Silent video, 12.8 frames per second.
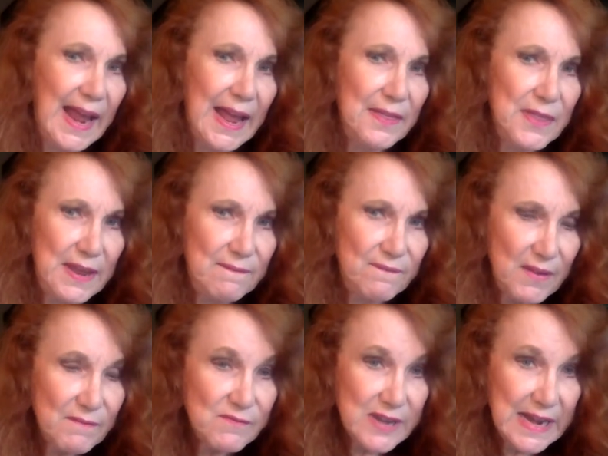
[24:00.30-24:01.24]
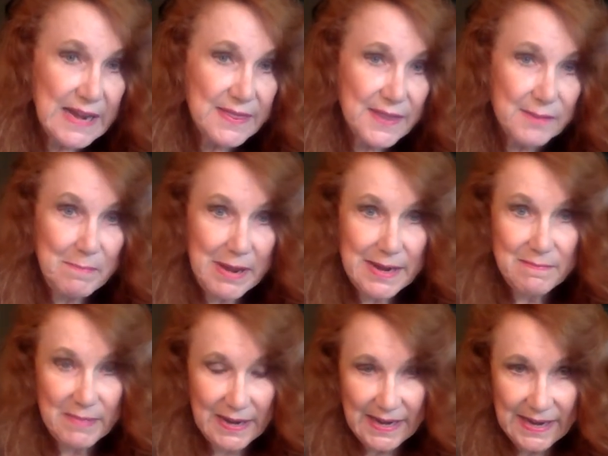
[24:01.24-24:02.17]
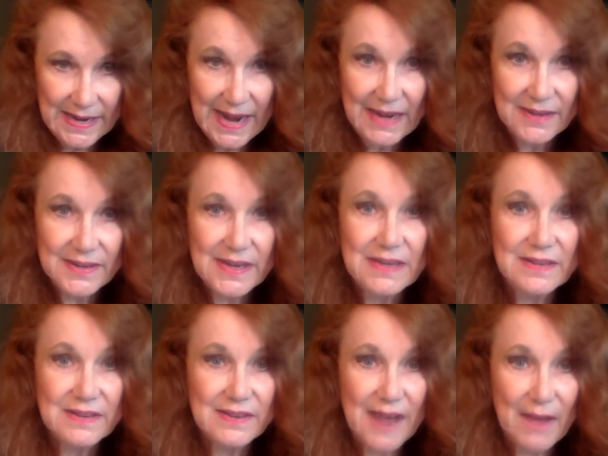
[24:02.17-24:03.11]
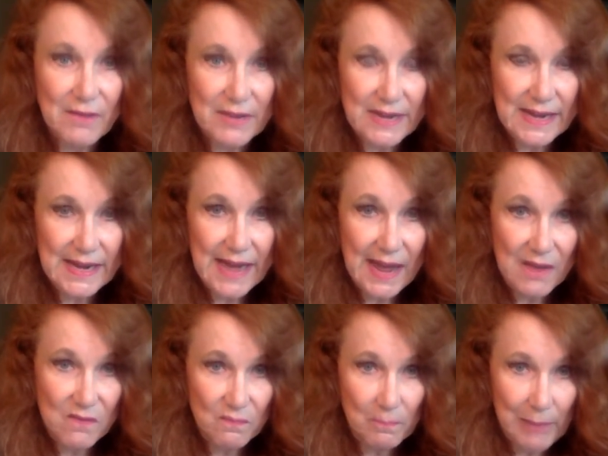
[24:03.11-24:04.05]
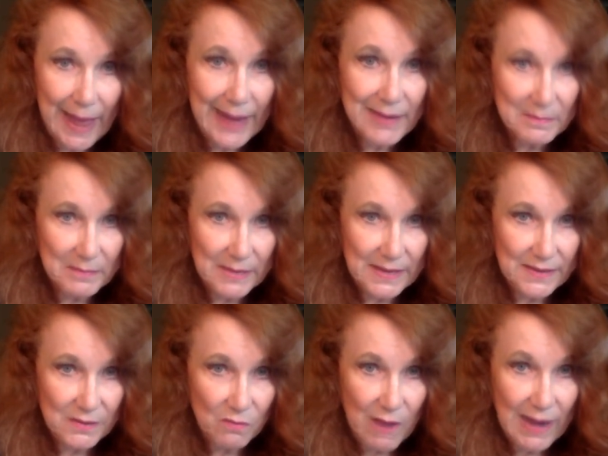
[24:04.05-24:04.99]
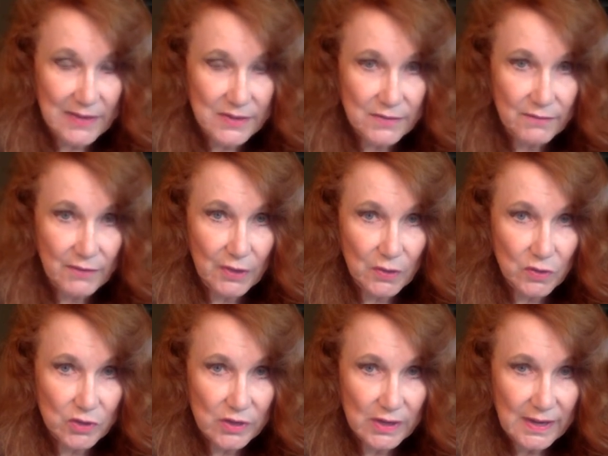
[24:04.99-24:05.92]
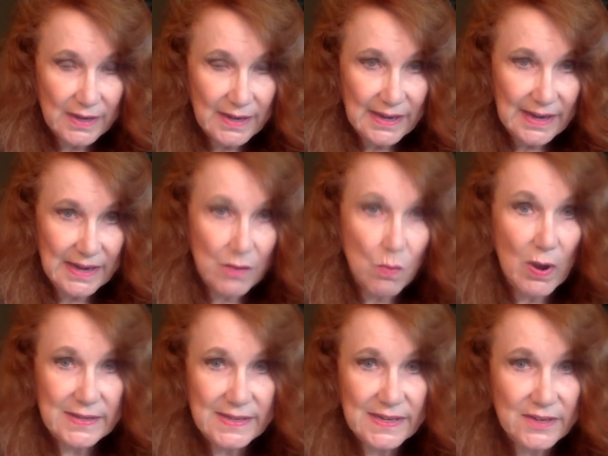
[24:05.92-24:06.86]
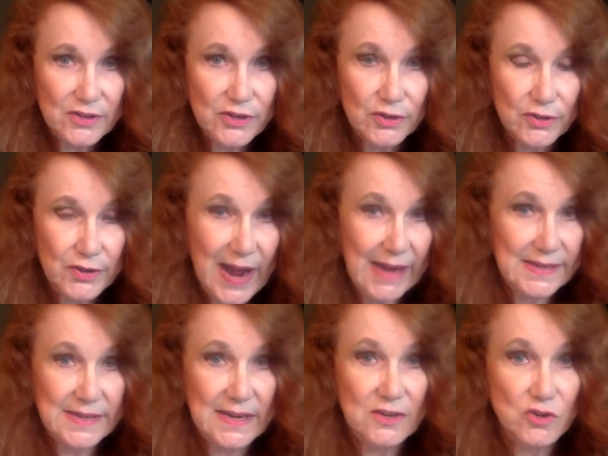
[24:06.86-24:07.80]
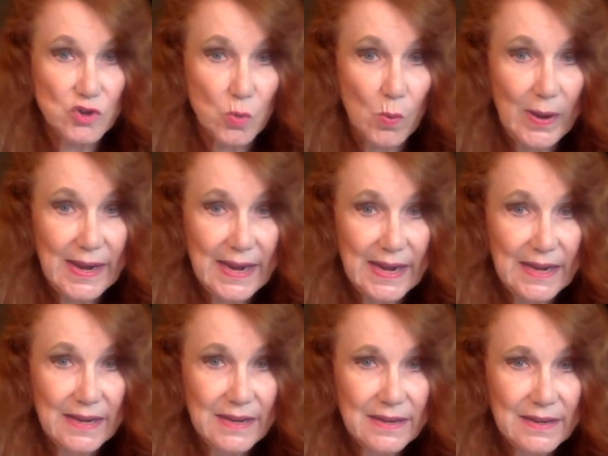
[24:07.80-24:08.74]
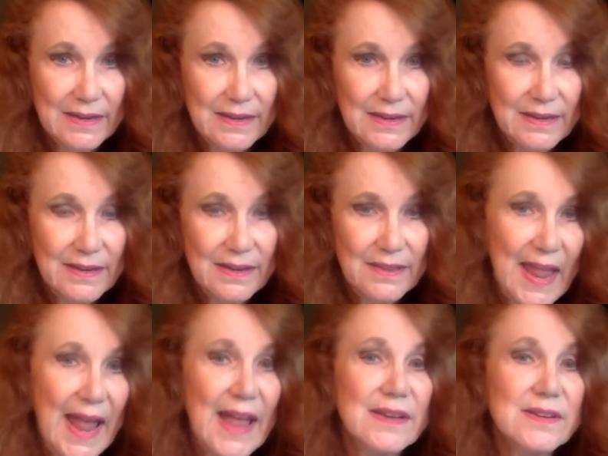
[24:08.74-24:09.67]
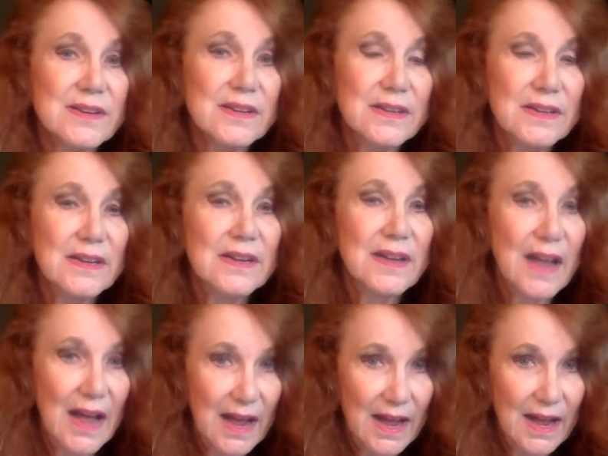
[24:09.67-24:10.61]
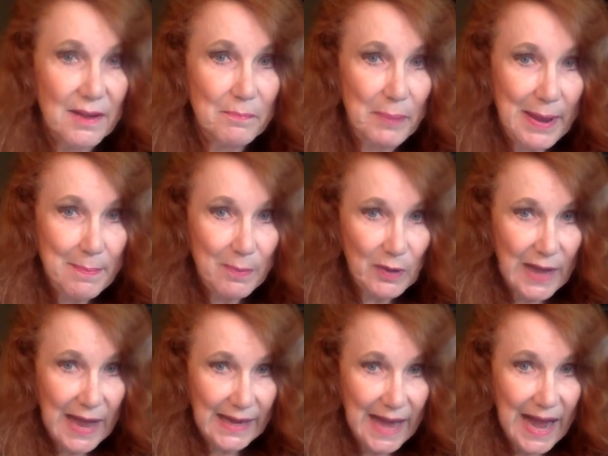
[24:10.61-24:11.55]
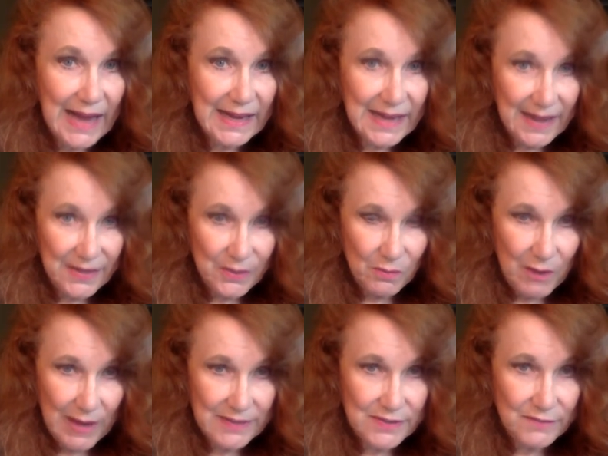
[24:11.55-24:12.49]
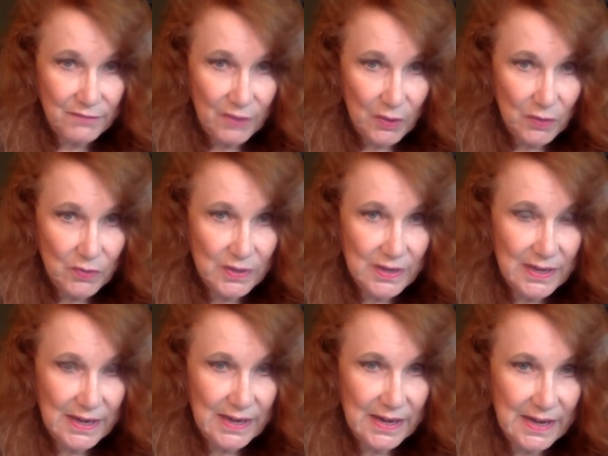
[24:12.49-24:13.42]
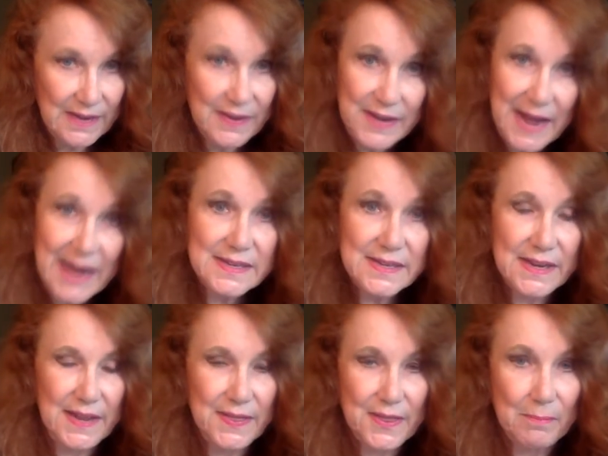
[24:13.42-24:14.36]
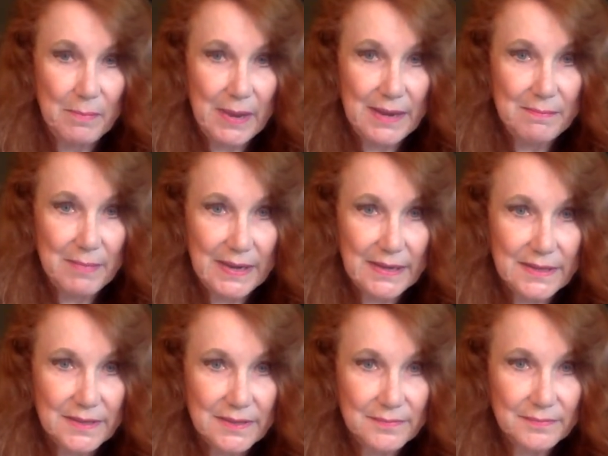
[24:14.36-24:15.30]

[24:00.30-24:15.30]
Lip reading: The 15th Amendment in 1870 gave black men the right to vote, and it wasn't until 1920 that people like I got the right to vote in the 19th Amendment.